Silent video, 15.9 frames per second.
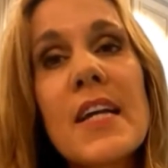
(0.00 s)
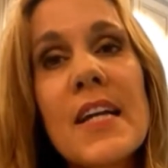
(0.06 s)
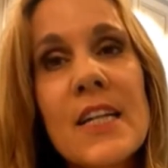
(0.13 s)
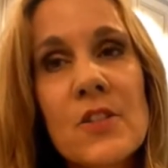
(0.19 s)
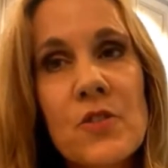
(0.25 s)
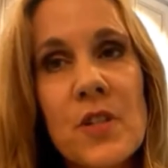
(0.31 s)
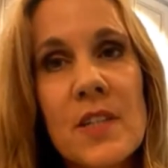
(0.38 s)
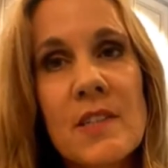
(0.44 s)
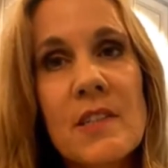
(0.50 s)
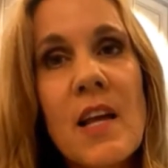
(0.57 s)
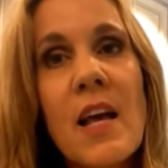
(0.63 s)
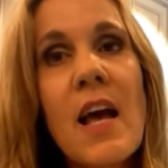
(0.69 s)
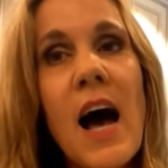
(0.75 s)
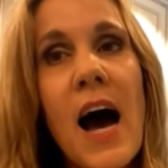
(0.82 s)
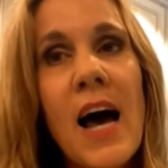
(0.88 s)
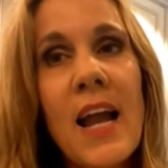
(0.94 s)
interest.
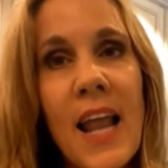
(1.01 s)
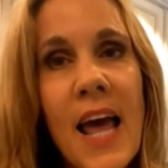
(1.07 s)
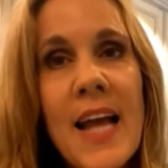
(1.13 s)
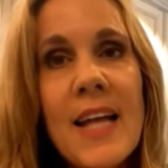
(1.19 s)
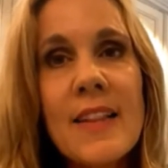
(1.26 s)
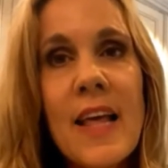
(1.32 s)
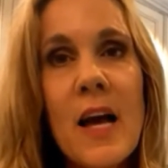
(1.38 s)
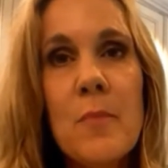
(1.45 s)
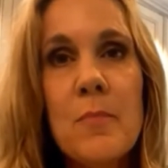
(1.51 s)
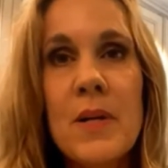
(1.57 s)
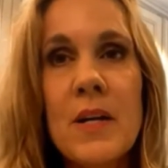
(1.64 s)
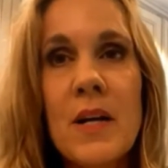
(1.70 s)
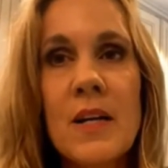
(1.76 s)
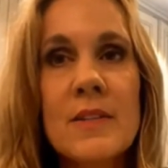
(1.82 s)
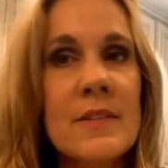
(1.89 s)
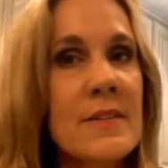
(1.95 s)
I like that
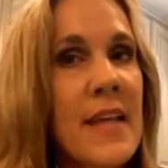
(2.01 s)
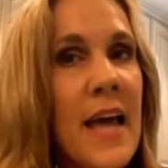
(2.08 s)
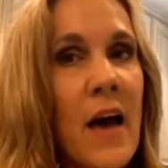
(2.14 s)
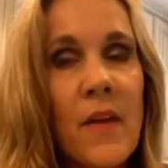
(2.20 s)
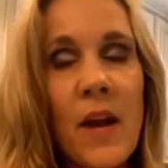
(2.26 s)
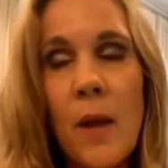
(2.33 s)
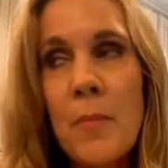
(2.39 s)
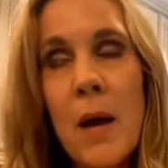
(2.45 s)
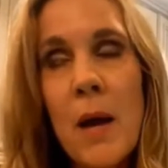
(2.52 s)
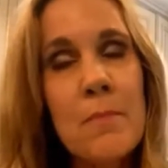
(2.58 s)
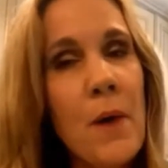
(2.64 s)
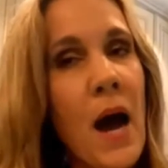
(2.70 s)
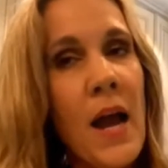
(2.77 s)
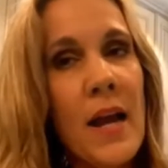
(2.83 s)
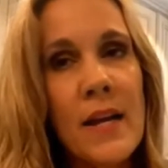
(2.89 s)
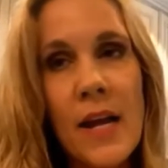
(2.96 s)
because now that I'm not
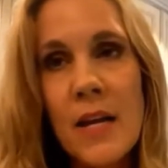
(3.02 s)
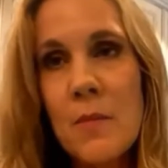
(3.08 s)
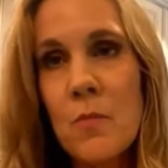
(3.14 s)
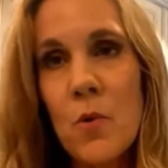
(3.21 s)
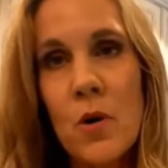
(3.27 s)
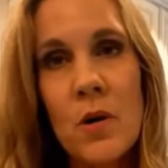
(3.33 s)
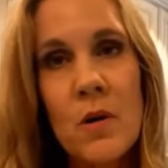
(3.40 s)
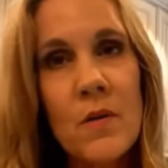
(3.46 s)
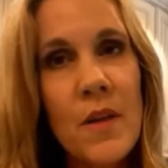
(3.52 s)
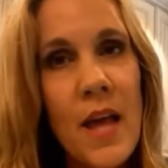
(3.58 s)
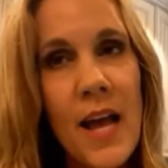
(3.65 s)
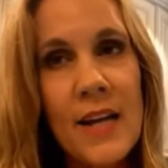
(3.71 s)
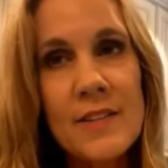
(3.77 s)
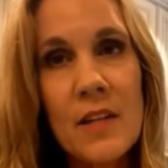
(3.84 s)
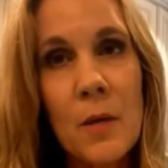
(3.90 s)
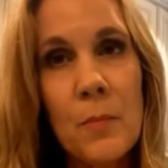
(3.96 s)
buying any more
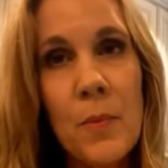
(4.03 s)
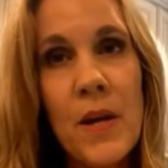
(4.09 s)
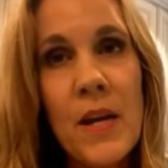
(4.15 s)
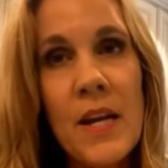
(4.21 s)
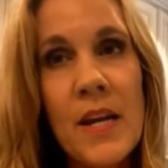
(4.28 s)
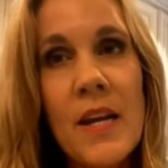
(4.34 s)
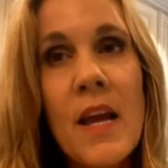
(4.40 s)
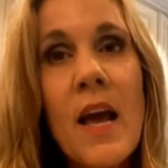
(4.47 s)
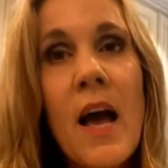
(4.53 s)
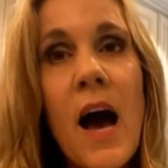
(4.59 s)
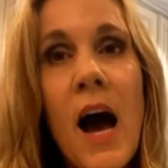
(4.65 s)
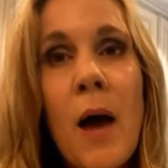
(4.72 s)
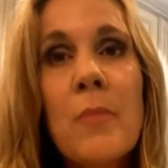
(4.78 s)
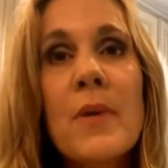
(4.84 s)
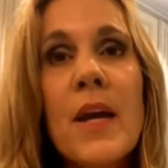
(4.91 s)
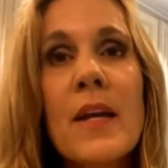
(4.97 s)
XRP,
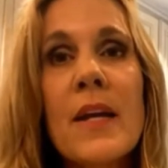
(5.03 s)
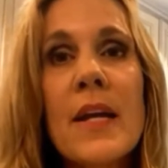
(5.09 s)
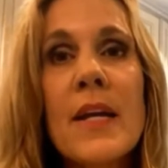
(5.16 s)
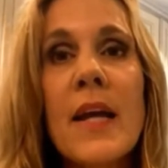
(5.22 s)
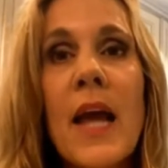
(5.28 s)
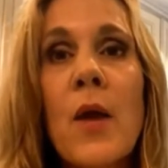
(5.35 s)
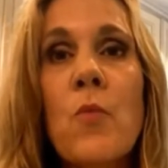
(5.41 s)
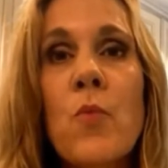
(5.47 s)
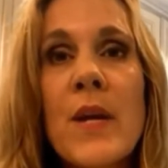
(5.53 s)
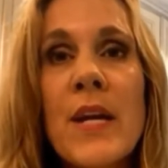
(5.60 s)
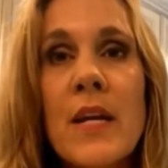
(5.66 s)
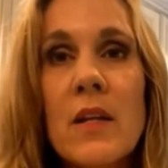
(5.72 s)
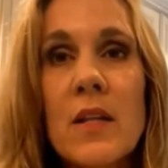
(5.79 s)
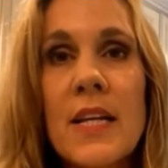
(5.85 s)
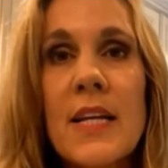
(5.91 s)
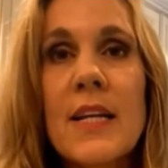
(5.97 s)
I'm getting a
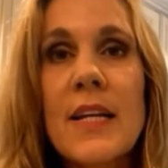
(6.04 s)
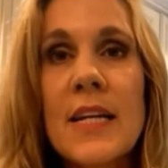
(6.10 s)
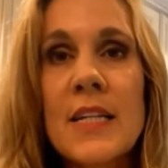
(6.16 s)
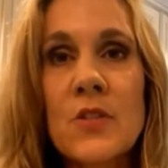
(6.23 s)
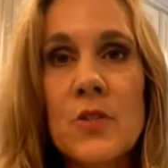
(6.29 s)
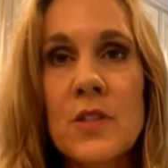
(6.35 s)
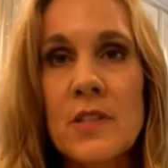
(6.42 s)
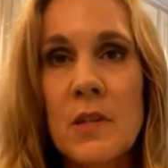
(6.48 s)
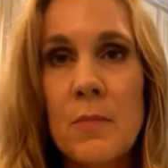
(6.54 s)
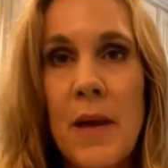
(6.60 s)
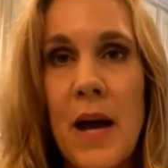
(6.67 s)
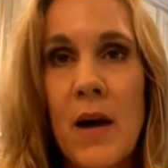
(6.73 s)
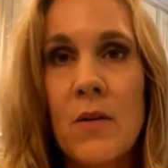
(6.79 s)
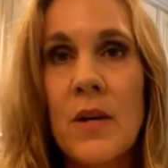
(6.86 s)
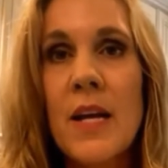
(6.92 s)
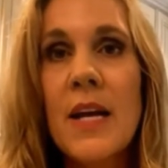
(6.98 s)
weekly interest
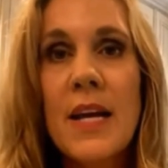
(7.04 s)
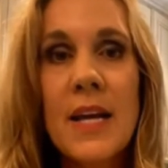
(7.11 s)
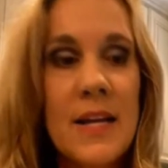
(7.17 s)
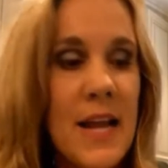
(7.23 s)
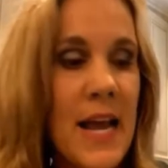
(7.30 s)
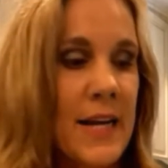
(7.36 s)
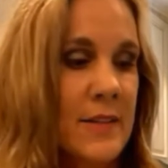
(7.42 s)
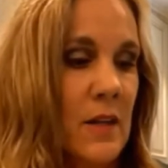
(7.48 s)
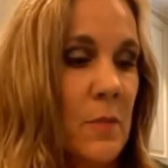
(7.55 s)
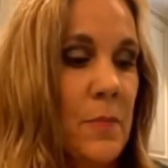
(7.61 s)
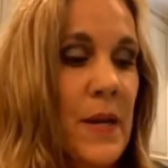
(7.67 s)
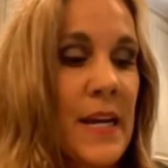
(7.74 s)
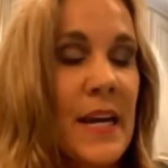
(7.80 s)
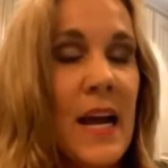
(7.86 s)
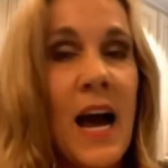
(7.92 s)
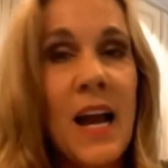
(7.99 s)
amount in
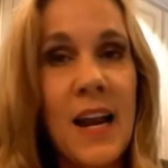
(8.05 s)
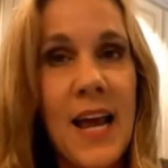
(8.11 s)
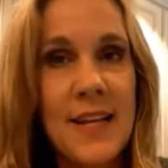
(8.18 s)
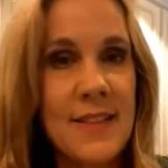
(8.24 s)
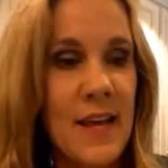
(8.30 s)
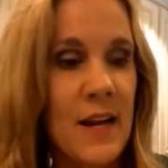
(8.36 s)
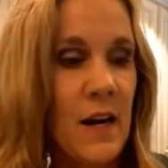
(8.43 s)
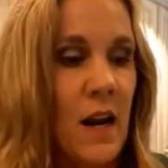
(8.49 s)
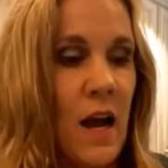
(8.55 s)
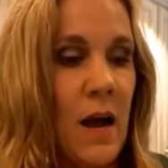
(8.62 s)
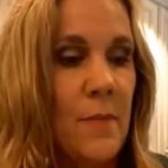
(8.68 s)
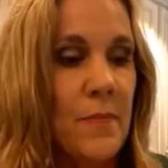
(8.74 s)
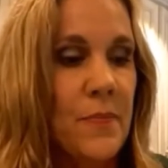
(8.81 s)
XRP. I like that a lot.